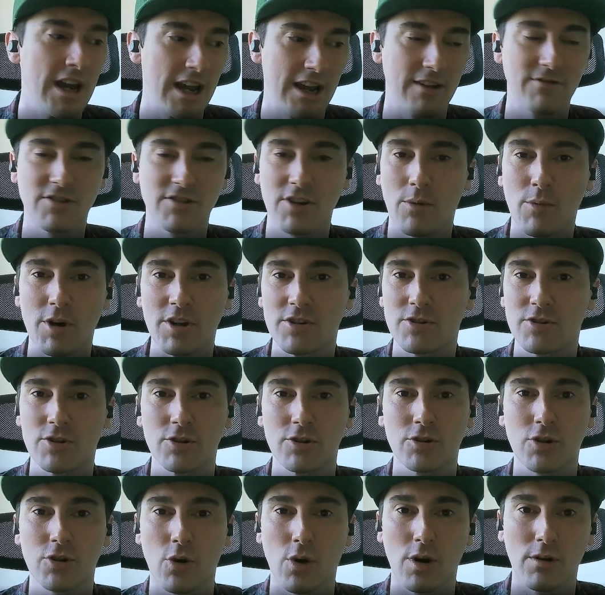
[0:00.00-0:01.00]
If someone is
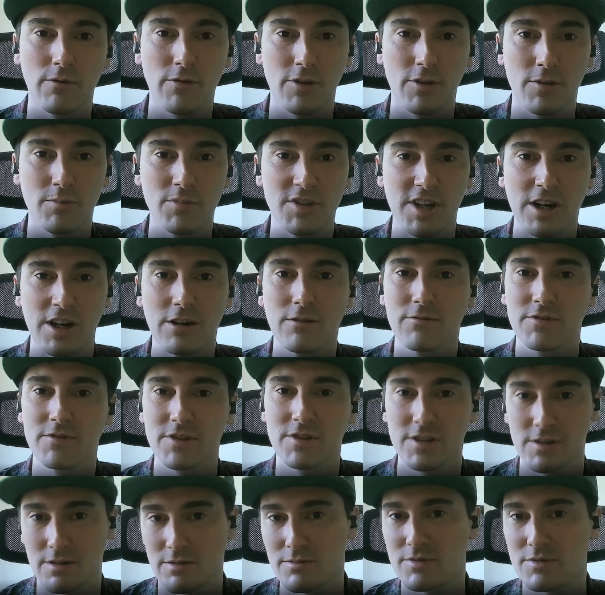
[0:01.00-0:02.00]
just growing for themselves,